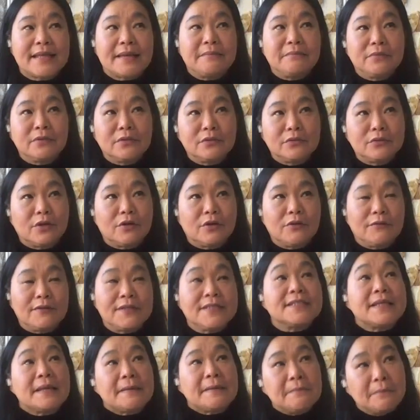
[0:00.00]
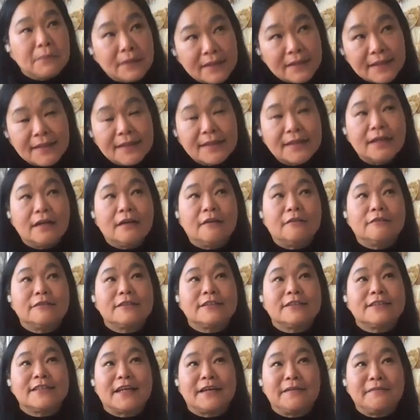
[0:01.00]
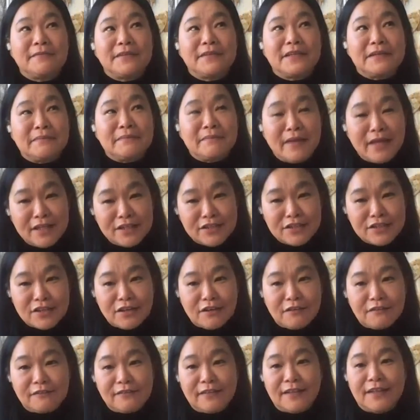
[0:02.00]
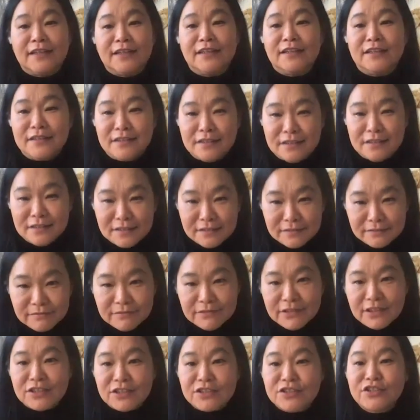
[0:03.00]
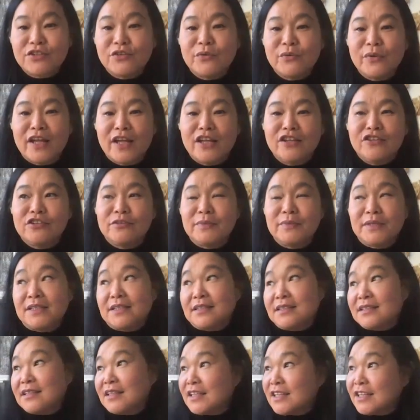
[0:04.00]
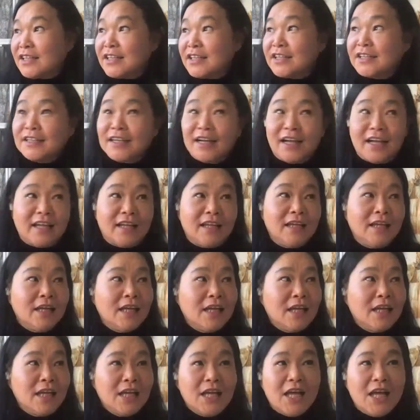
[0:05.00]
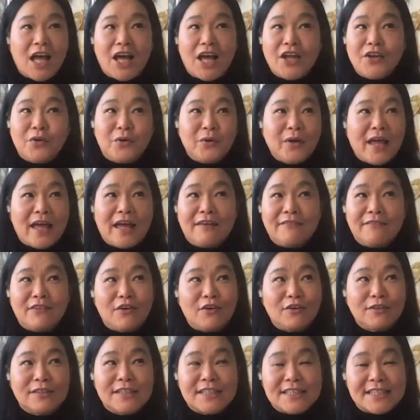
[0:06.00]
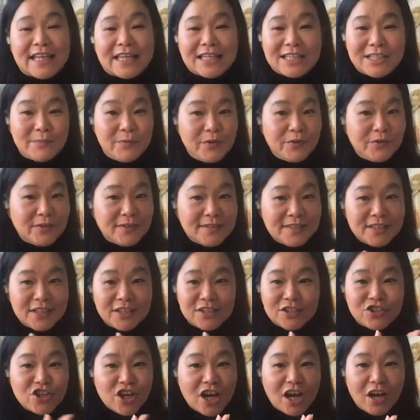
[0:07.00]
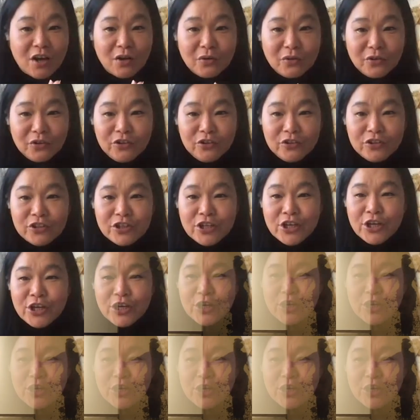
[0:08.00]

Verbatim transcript: assemble a resembling of some image of a, a snow angel because here I I don't have all this experience in childhood,